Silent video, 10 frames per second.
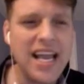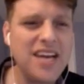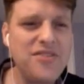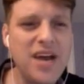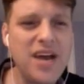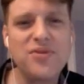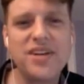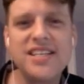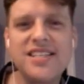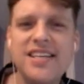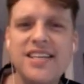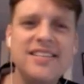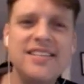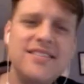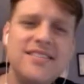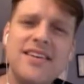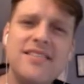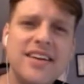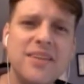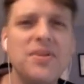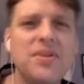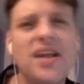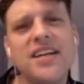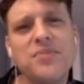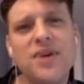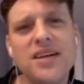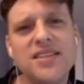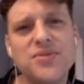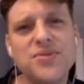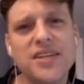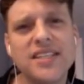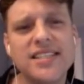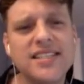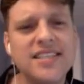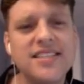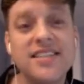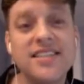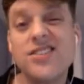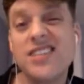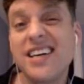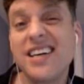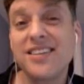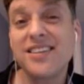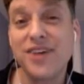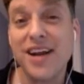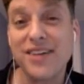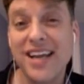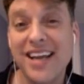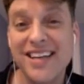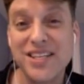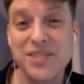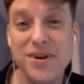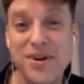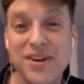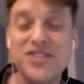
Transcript: And if you have one of these states, there's nothing implied in process work that says that you're sick for having had that experience.